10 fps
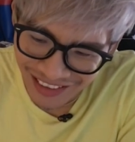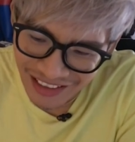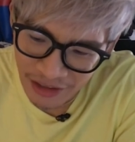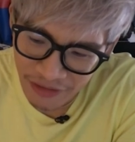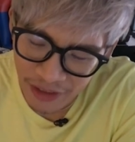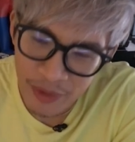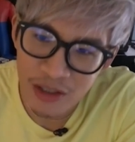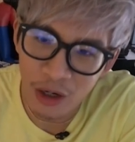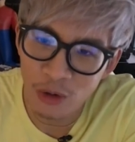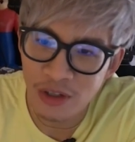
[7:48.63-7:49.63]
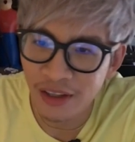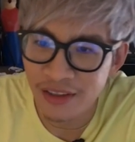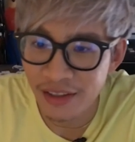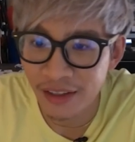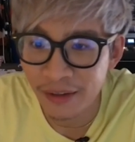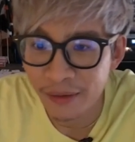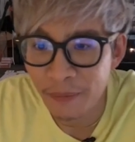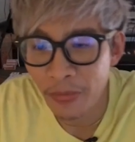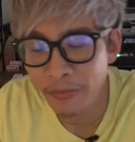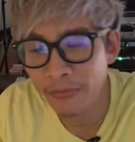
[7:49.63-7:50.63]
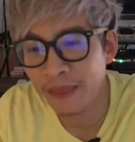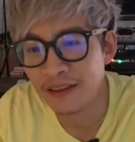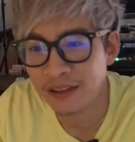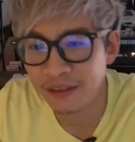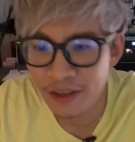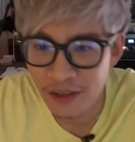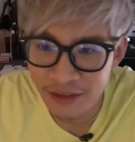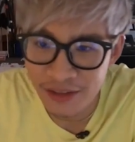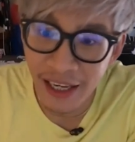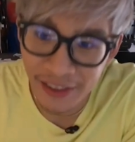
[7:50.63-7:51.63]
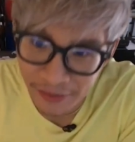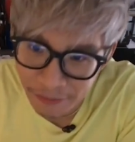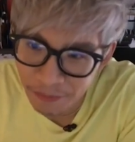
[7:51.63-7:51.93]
In the Vietnamese culture, there's a saying,